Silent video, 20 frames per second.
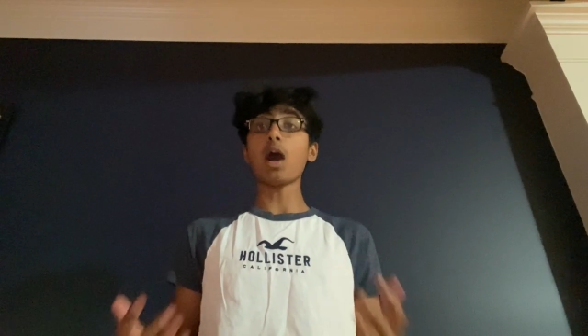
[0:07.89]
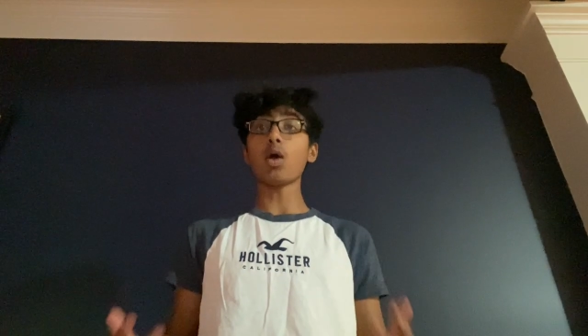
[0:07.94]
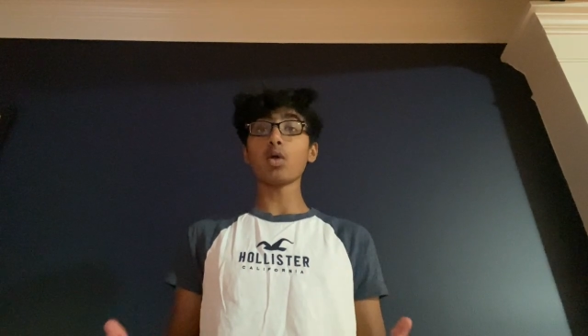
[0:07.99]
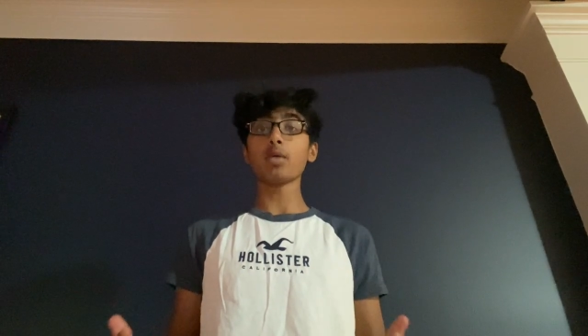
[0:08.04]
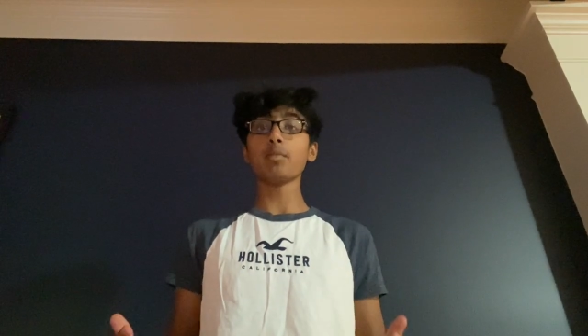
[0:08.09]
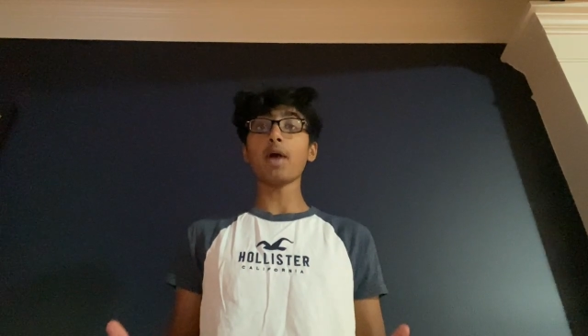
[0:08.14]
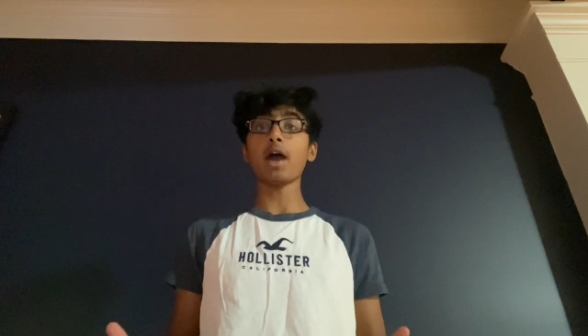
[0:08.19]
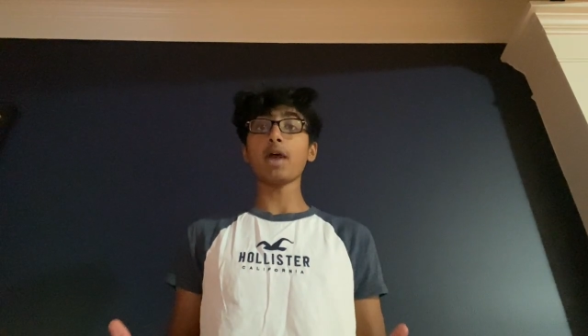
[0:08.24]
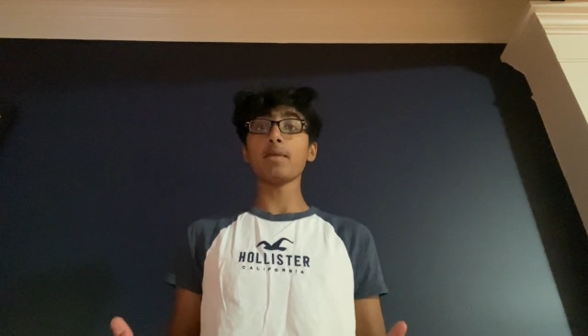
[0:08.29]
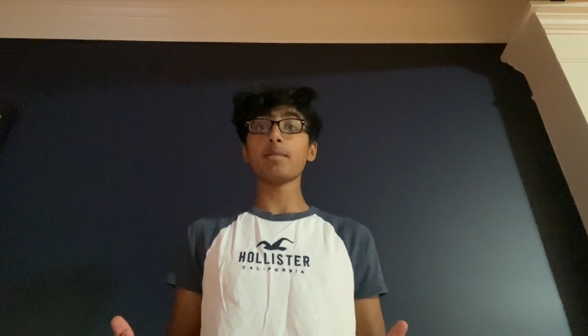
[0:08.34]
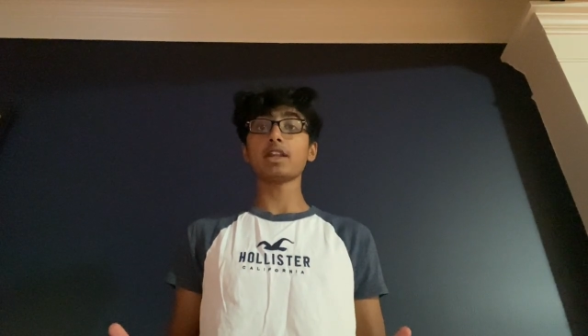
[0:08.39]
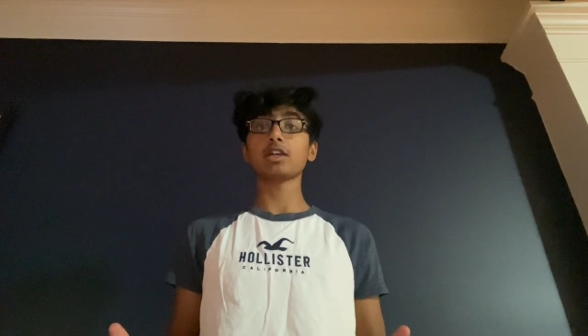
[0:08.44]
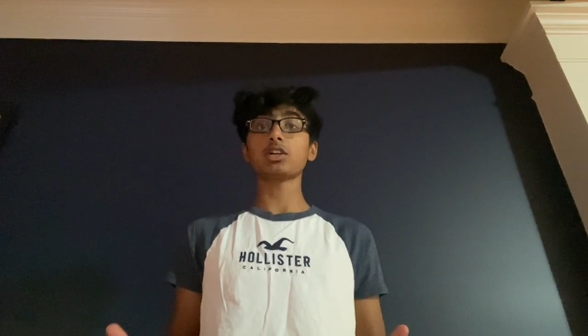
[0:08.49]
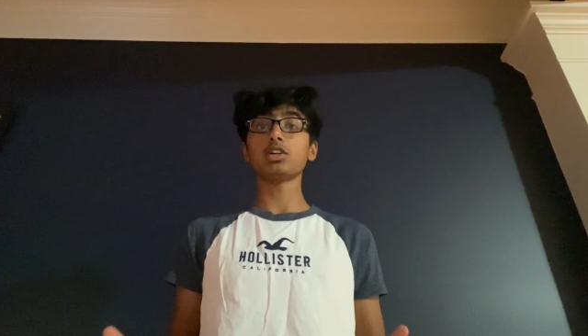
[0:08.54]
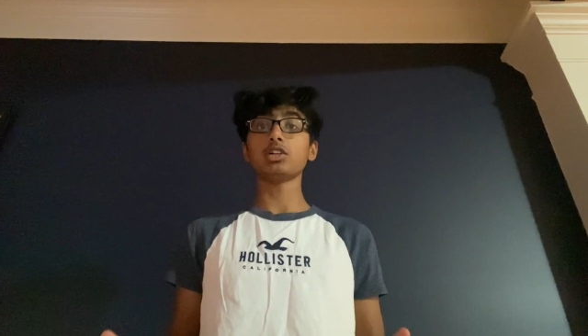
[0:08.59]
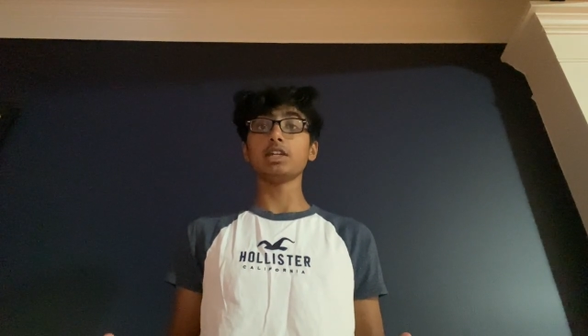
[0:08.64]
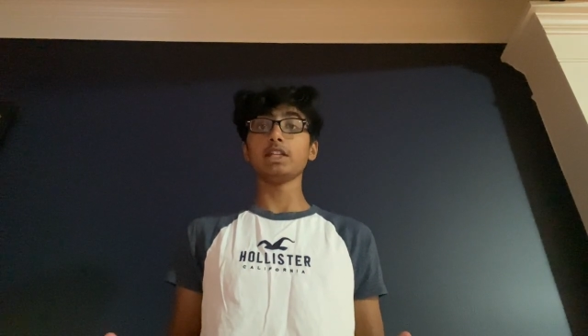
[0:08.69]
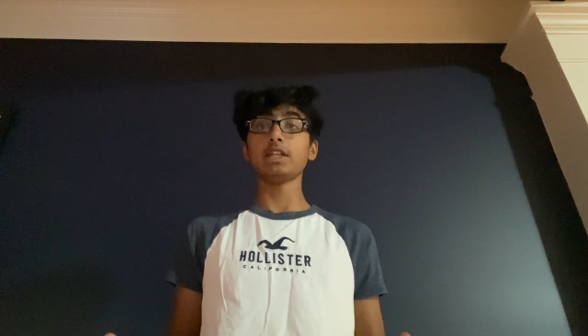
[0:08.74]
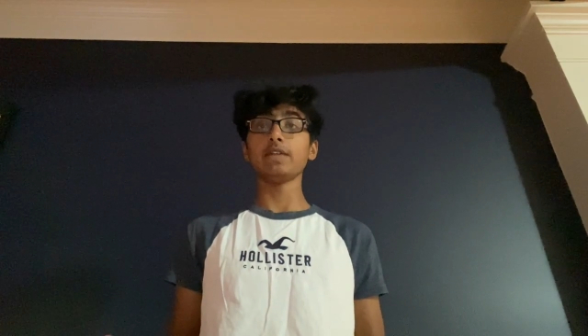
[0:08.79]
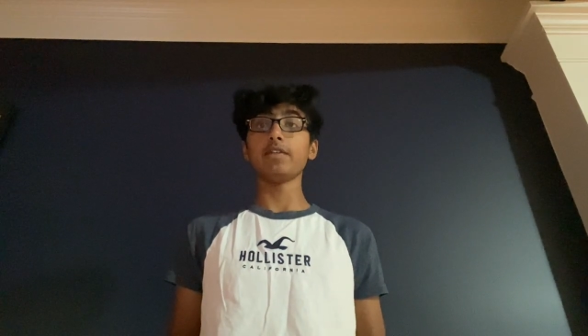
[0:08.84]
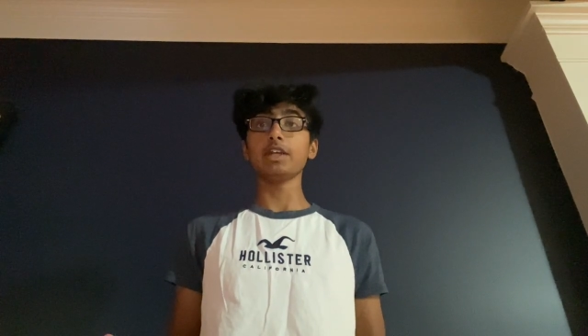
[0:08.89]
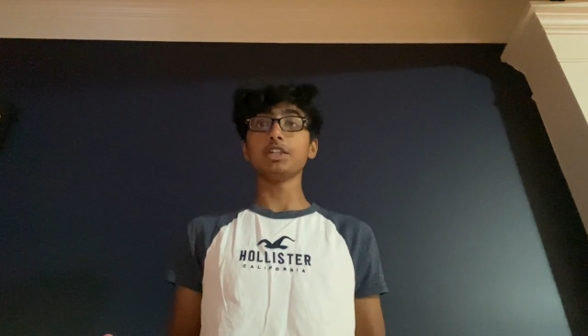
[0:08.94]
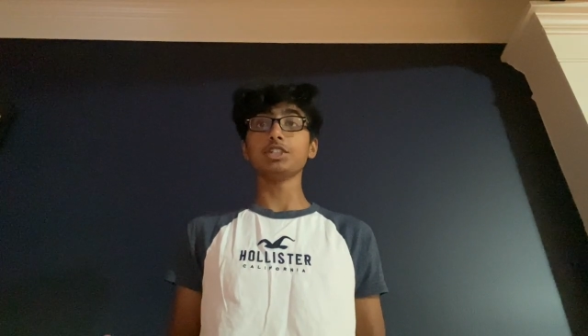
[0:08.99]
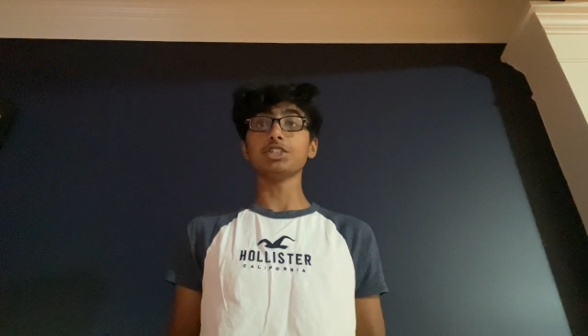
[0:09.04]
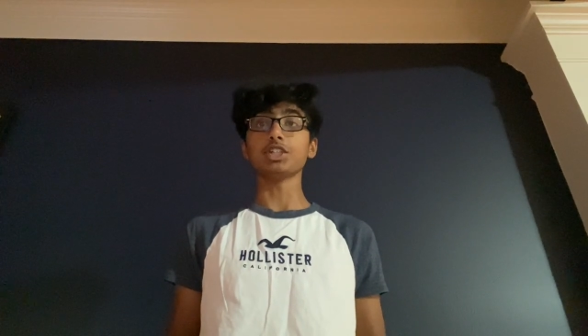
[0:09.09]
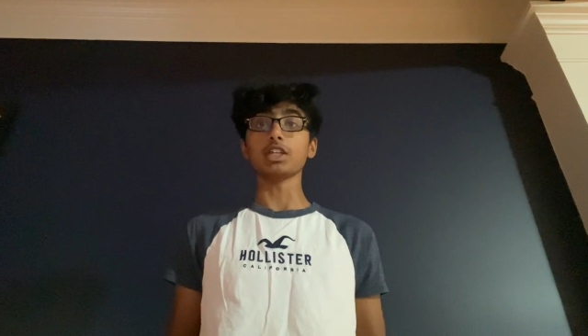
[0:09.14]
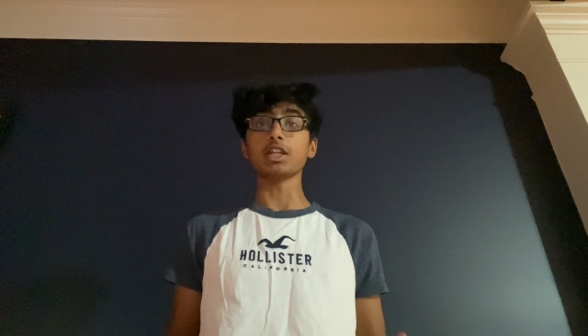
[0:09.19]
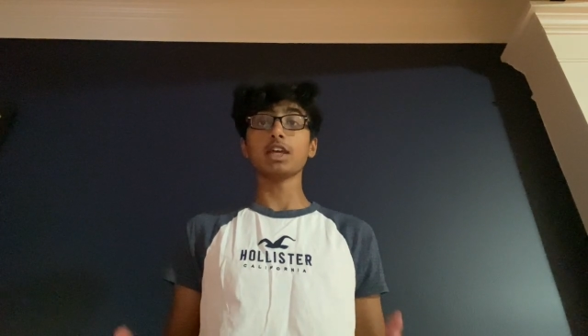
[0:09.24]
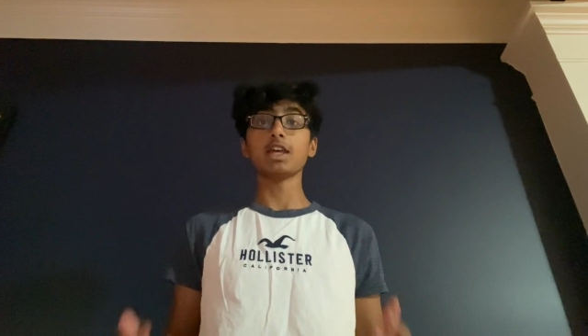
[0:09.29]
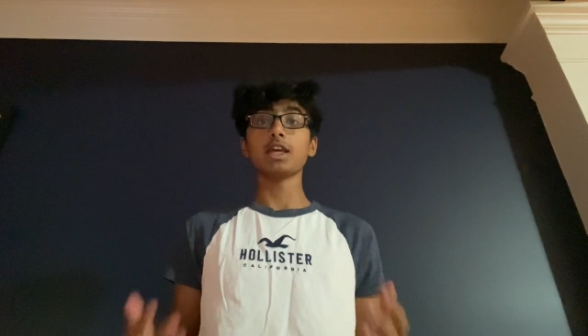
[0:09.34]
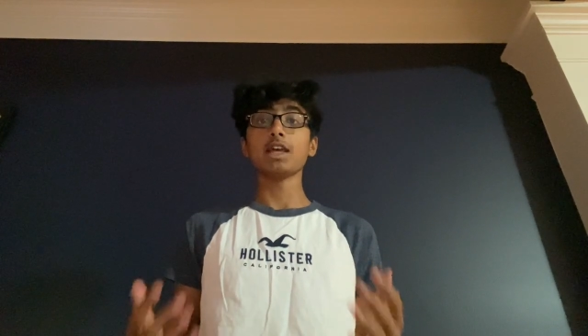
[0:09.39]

our biomedical innovation,